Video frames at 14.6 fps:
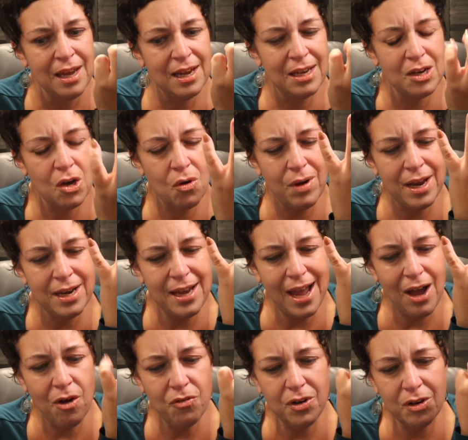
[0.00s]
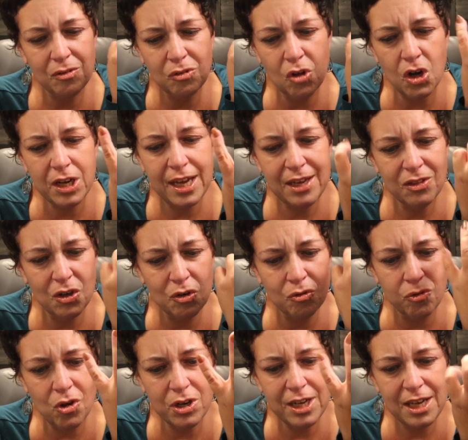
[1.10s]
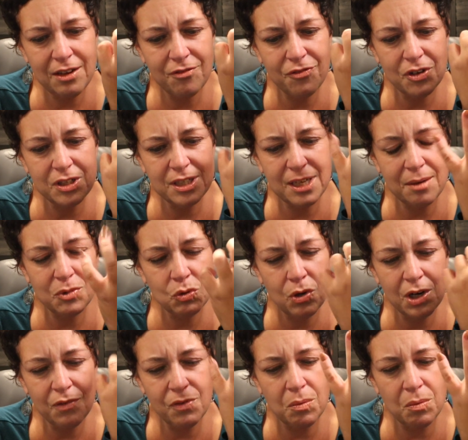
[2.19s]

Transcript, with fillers: you know, and now they're looking, they're looking for some sort